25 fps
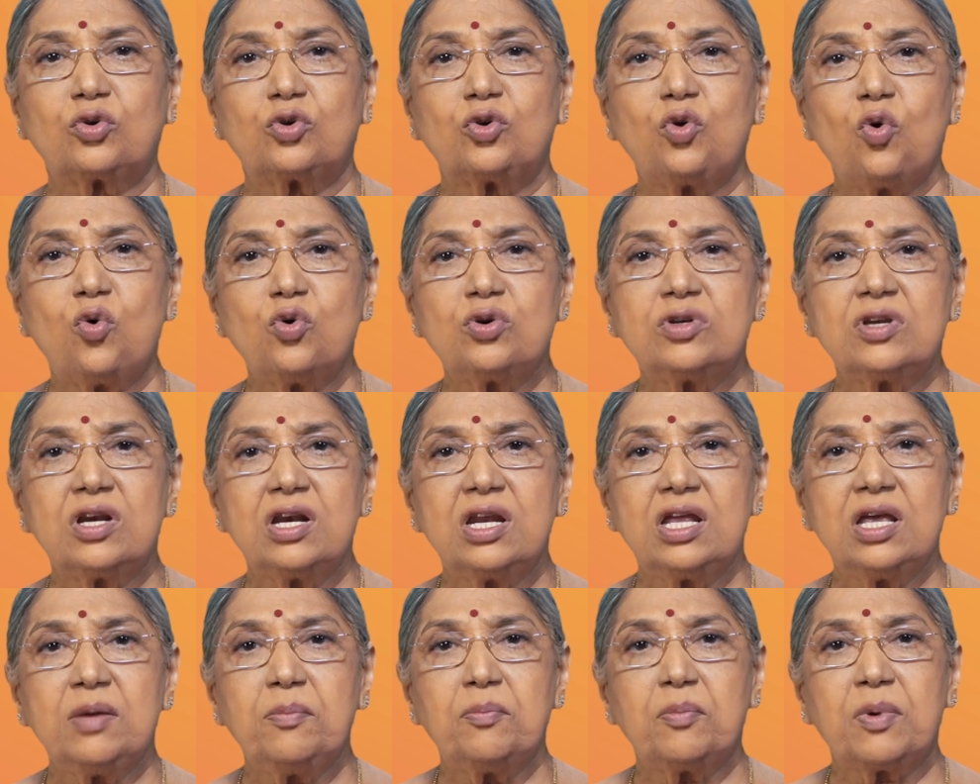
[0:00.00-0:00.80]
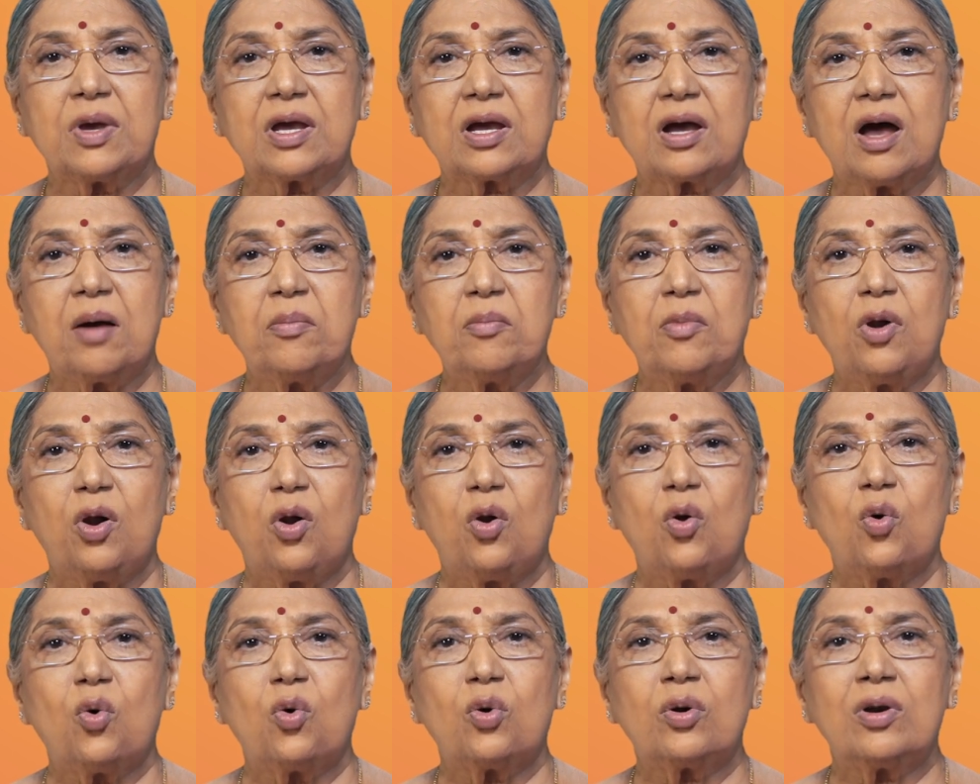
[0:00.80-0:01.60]
totally become
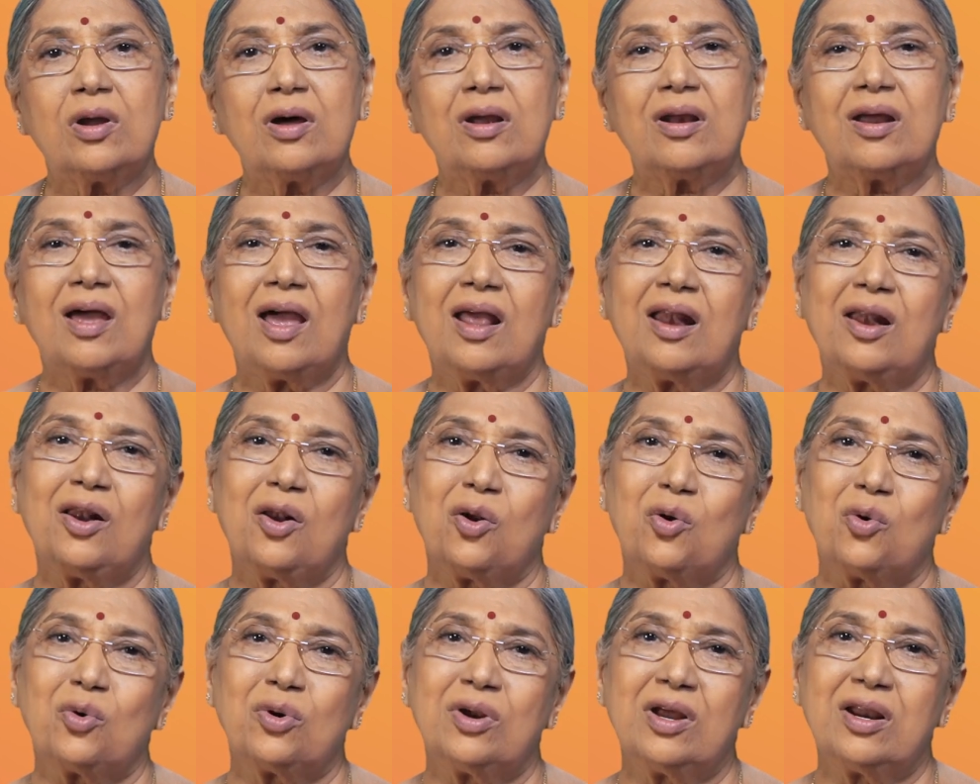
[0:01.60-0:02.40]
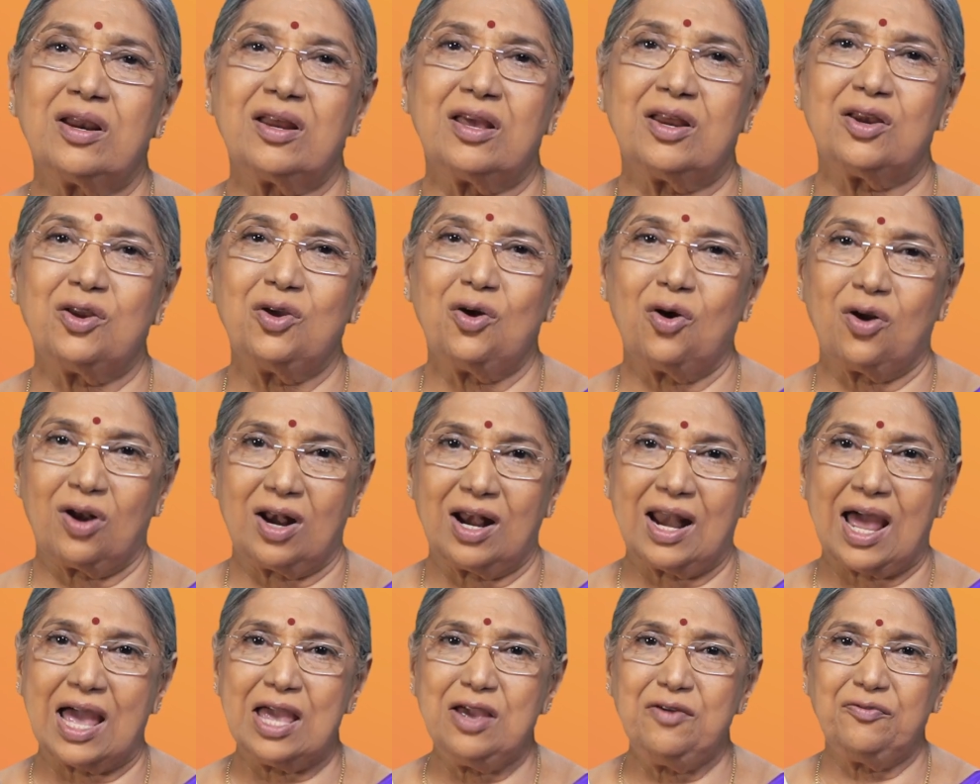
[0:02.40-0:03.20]
loner and loner in your
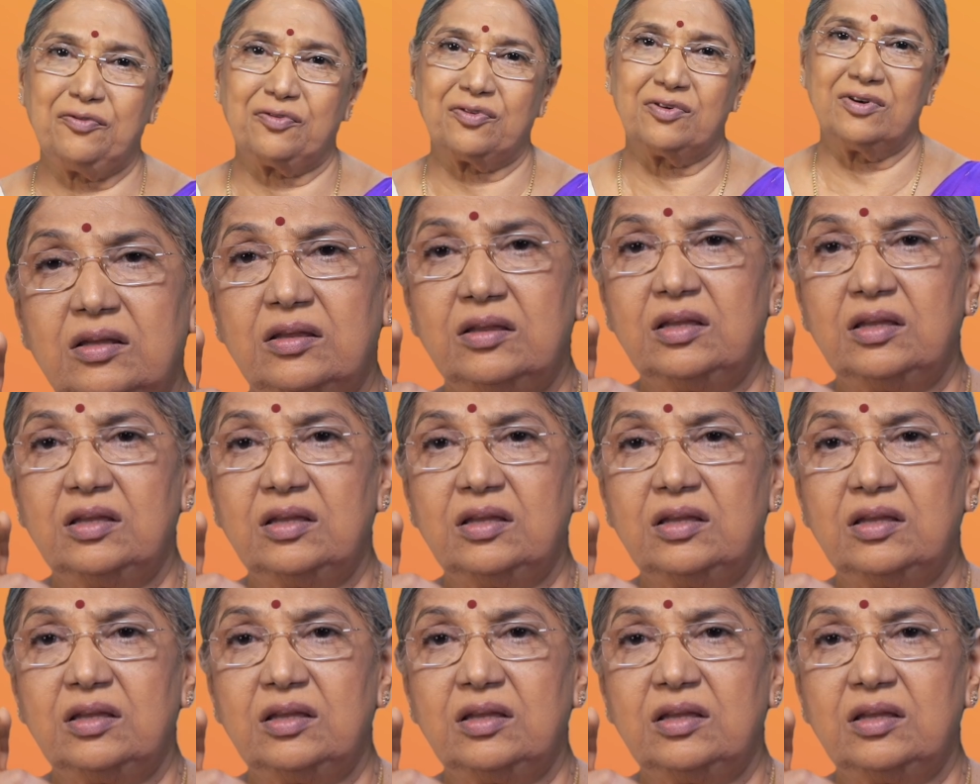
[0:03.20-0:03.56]
life